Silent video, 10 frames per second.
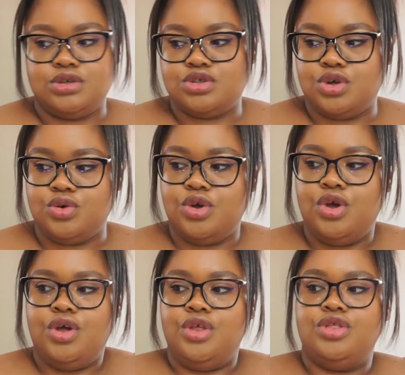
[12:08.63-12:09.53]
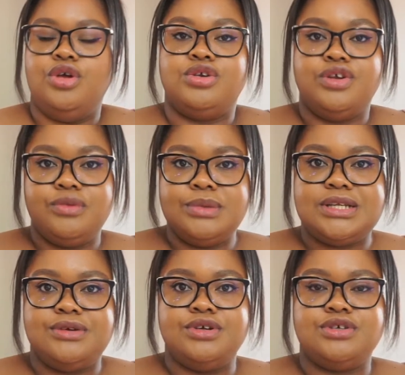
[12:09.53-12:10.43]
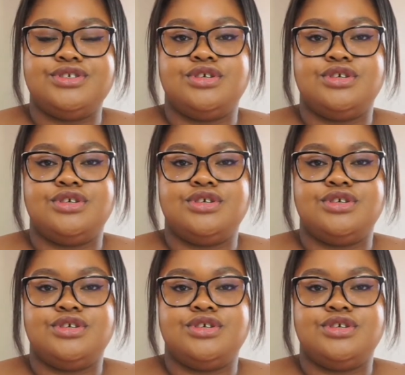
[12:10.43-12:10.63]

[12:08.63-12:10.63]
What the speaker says: So they're different materials,